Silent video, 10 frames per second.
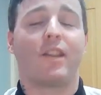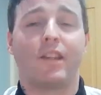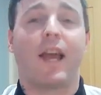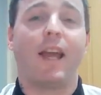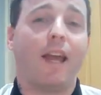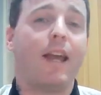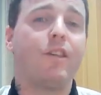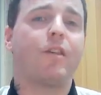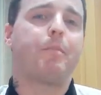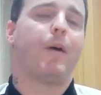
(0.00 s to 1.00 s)
I'd say he
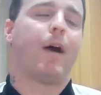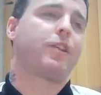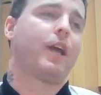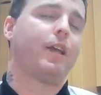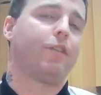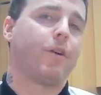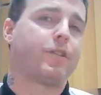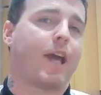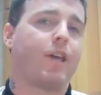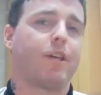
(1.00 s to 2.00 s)
is, but I'd say the
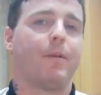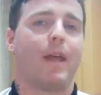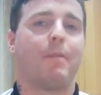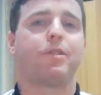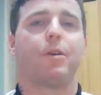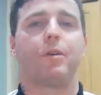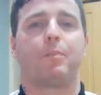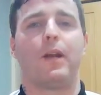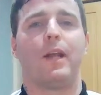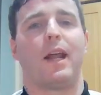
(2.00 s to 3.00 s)
rotation with them two is
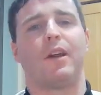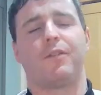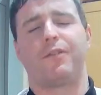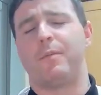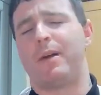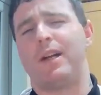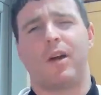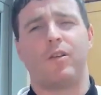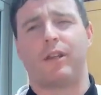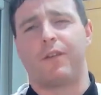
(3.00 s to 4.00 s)
brilliant and
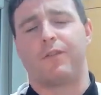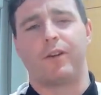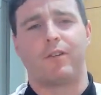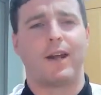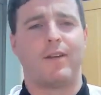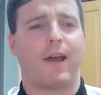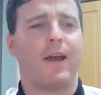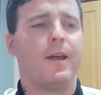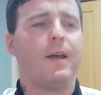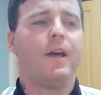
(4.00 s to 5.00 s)
Firmino's different gravy.
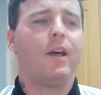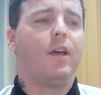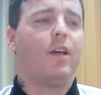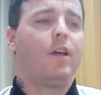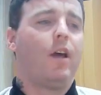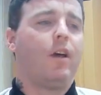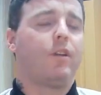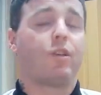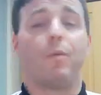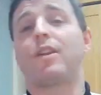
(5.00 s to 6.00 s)

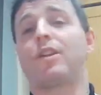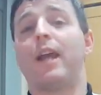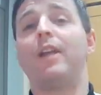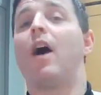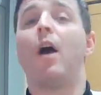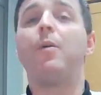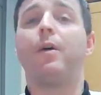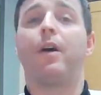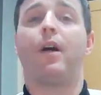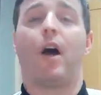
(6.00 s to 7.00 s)
So I'd say
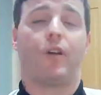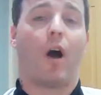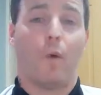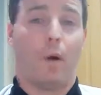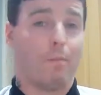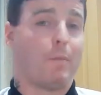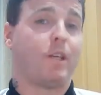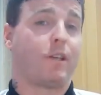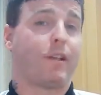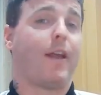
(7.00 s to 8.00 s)
no. I want
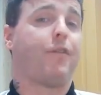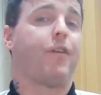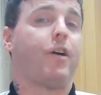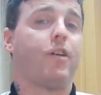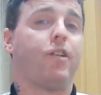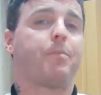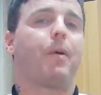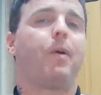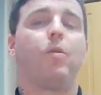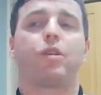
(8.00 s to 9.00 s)
Bobby to stay
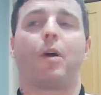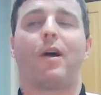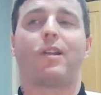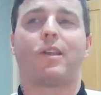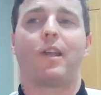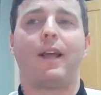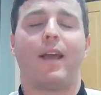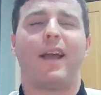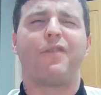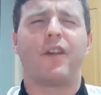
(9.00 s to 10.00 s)
first, but also I'd say
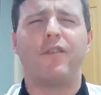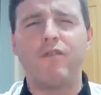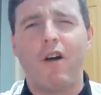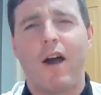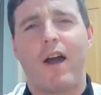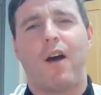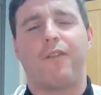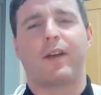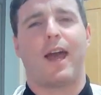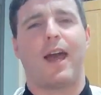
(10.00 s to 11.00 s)
that if the right
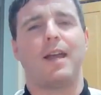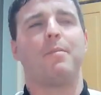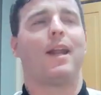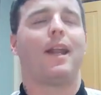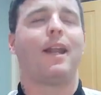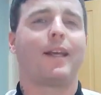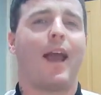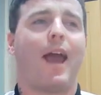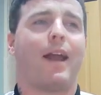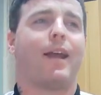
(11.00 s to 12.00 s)
offer came in, and
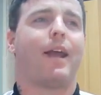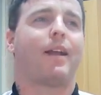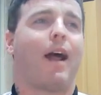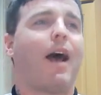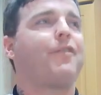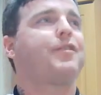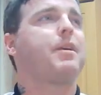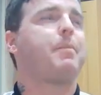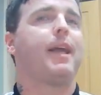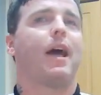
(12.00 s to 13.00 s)
again, it'd have
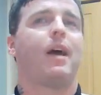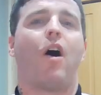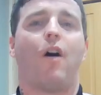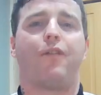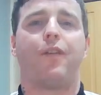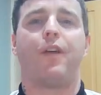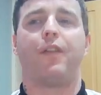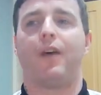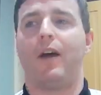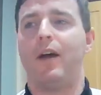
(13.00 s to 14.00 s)
to be an
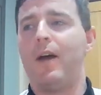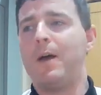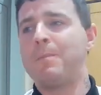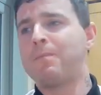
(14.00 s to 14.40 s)
offer that